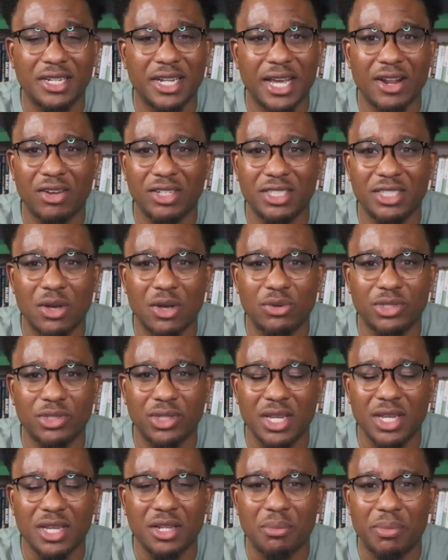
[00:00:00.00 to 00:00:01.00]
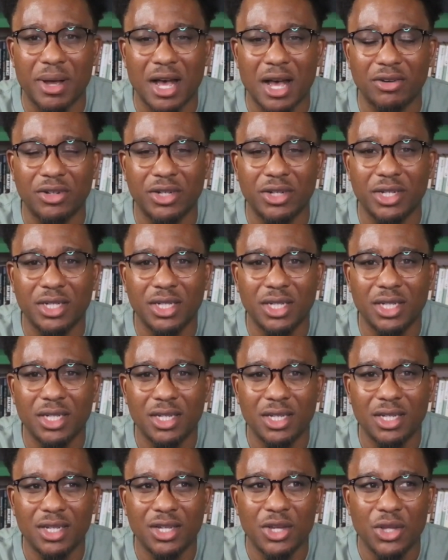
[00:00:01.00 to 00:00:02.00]
as I was thinking about it.
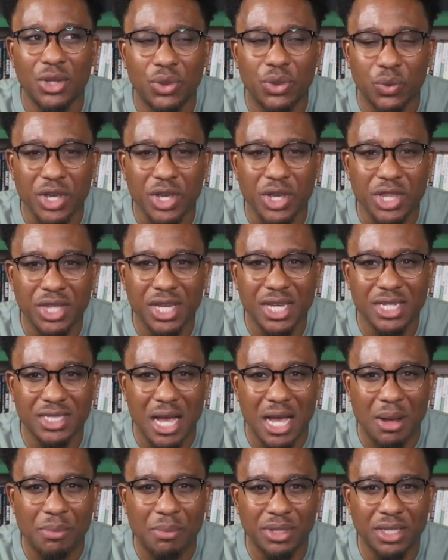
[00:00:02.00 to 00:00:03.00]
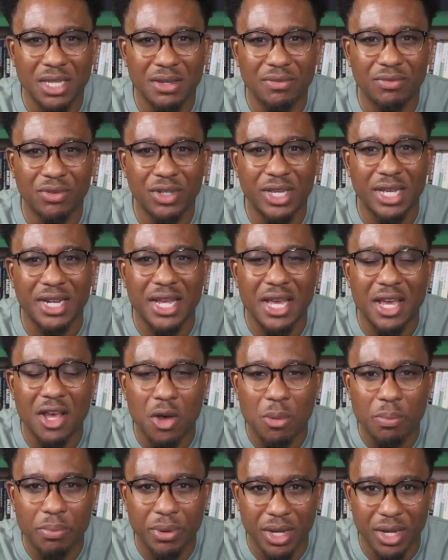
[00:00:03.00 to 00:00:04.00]
Three things I believe can help
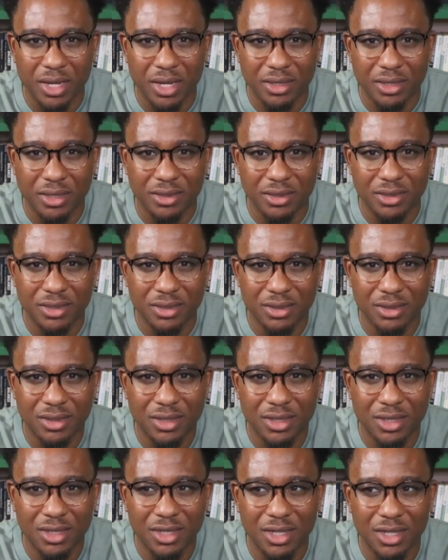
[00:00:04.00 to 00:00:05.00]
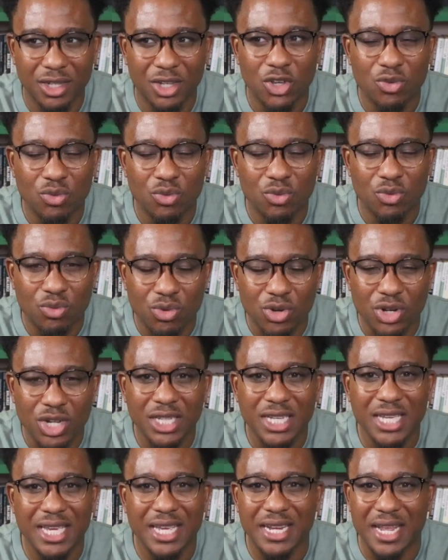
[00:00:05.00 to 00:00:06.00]
us really
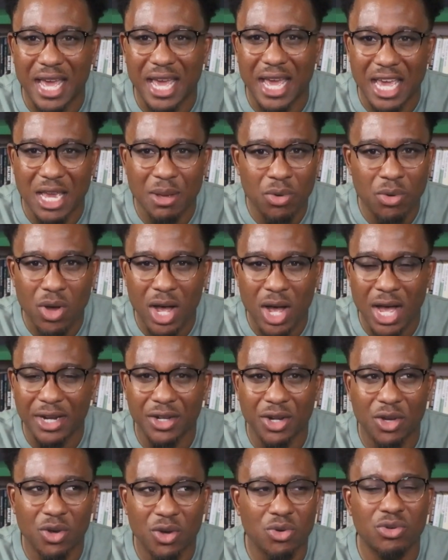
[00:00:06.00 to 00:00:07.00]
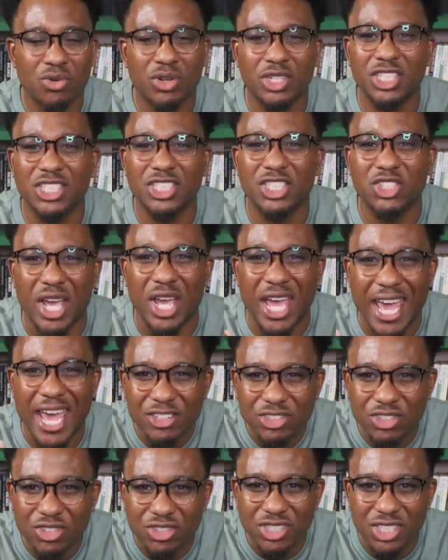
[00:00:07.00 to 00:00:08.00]
enable our no, to
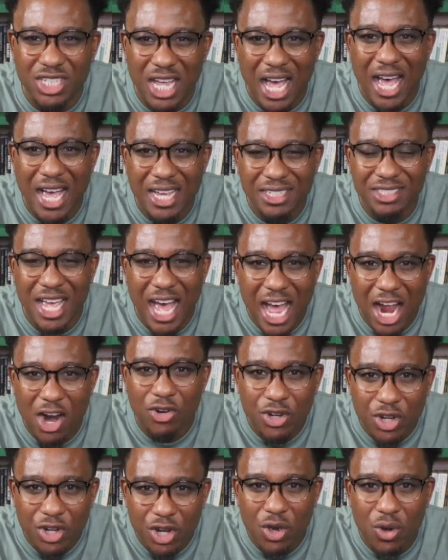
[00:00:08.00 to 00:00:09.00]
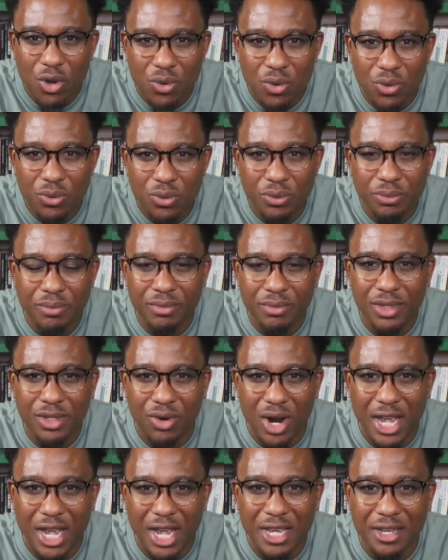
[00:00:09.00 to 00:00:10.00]
exercise our no,
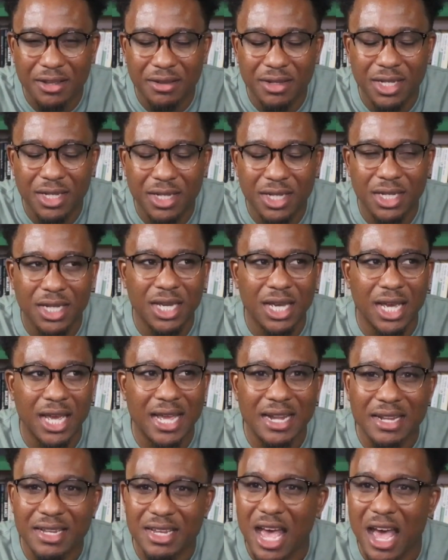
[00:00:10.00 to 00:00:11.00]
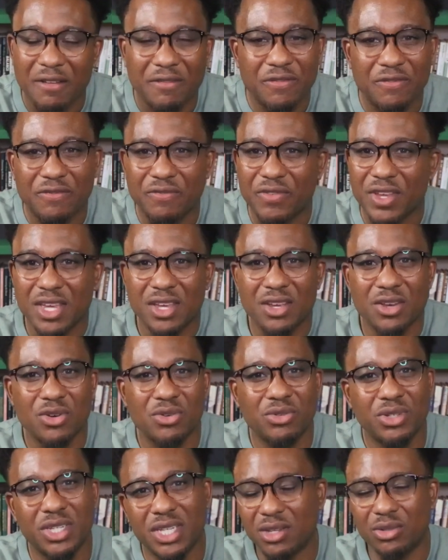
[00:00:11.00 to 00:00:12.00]
right? And not feel
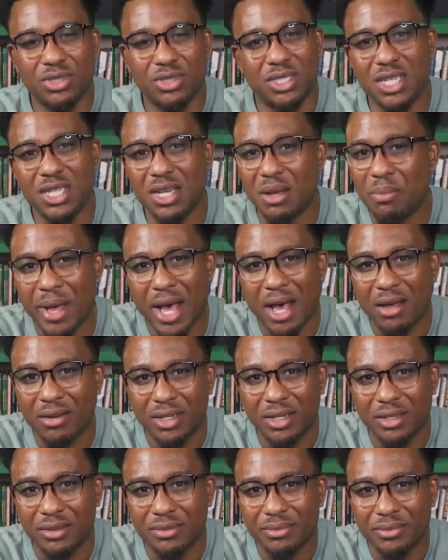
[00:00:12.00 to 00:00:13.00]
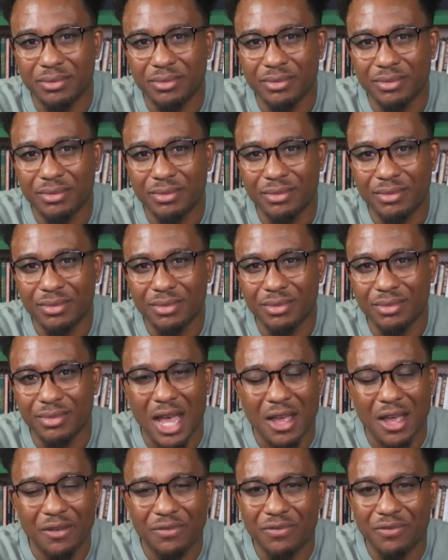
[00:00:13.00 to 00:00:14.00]
guilty about it. Not
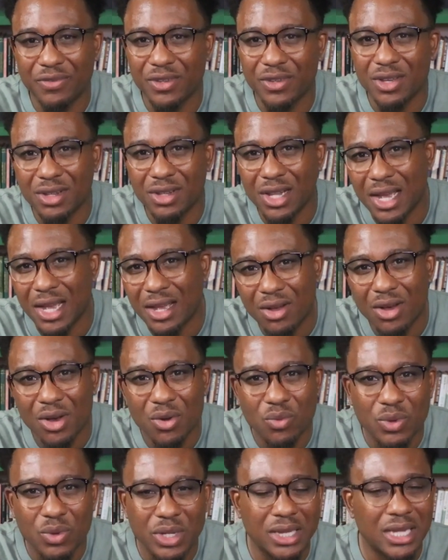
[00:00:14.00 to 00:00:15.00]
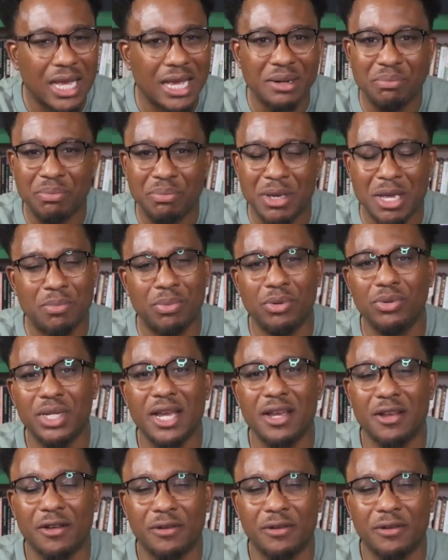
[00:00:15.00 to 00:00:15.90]
feel like, oh, we letting people down.